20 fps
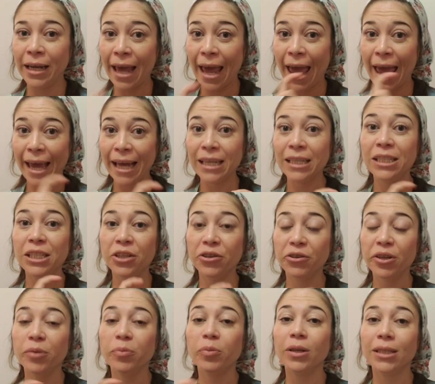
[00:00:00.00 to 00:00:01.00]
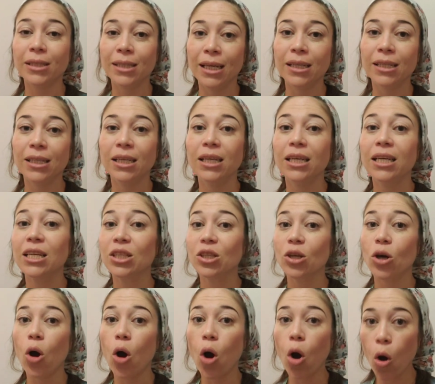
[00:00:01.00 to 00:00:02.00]
an anterior placenta
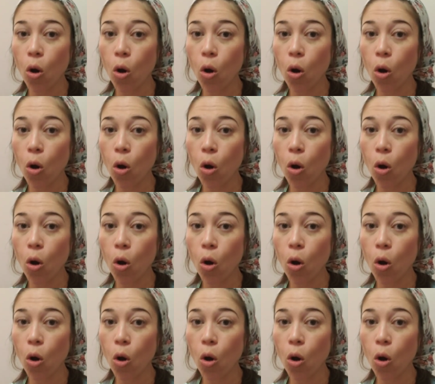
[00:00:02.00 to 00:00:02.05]
is